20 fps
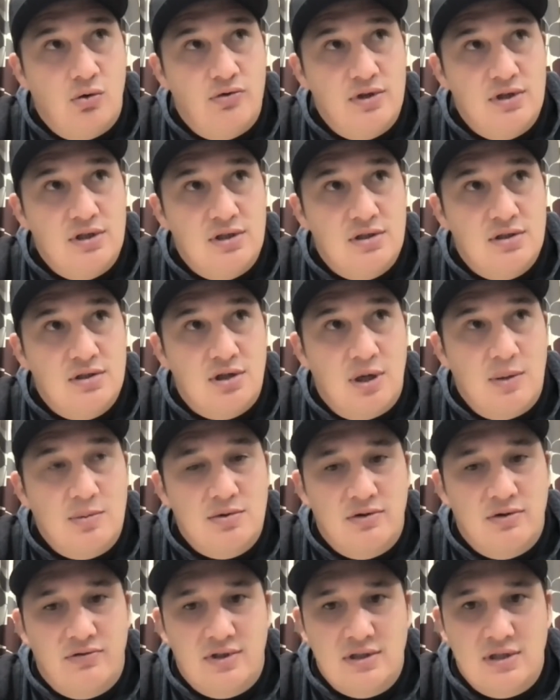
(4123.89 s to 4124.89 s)
these
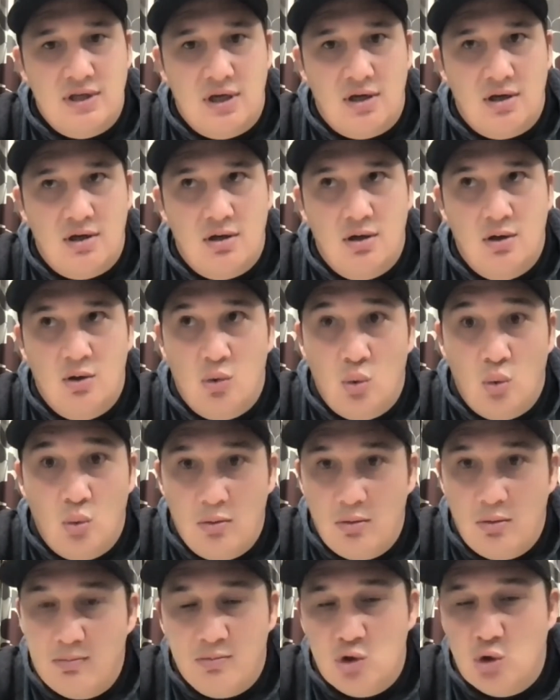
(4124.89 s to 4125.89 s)
types of attack,
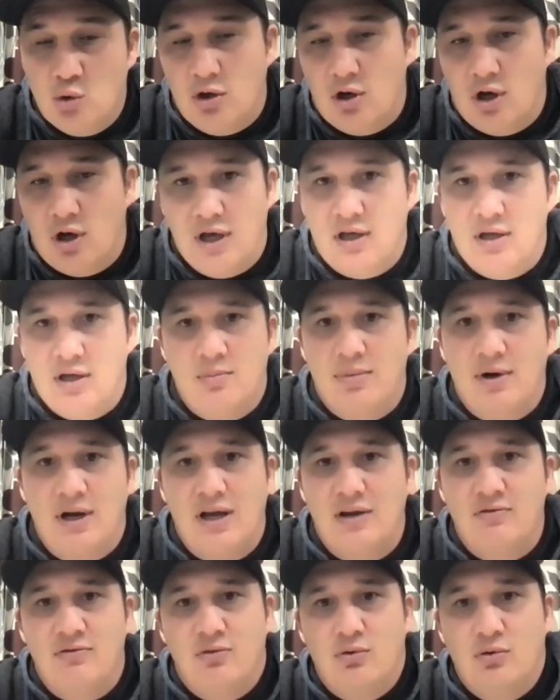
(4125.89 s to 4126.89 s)
you and I can
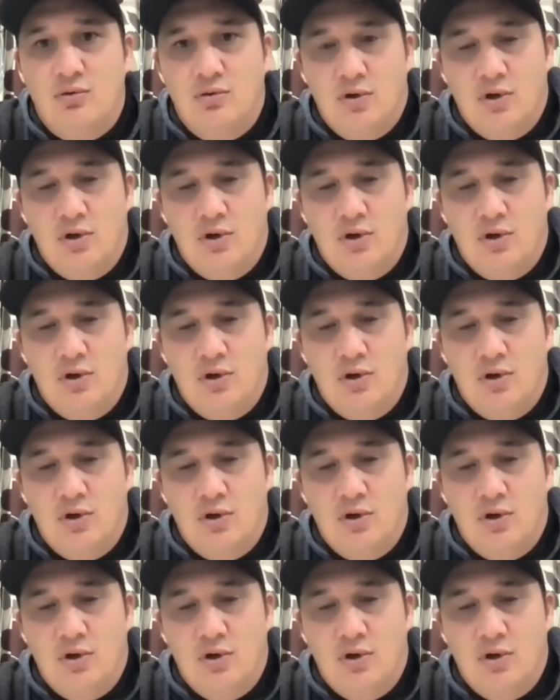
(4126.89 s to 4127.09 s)
plan for.